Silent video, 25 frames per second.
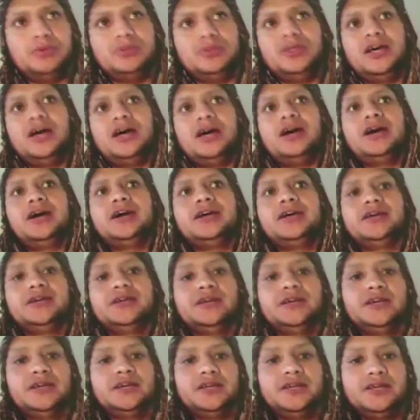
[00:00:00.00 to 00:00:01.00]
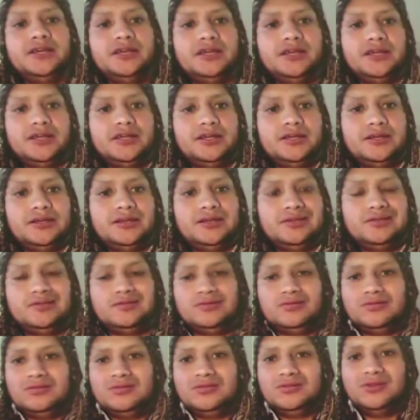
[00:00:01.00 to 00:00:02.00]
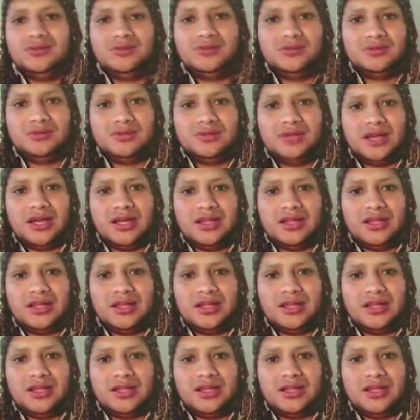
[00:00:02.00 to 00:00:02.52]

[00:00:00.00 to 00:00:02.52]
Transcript: die, you know,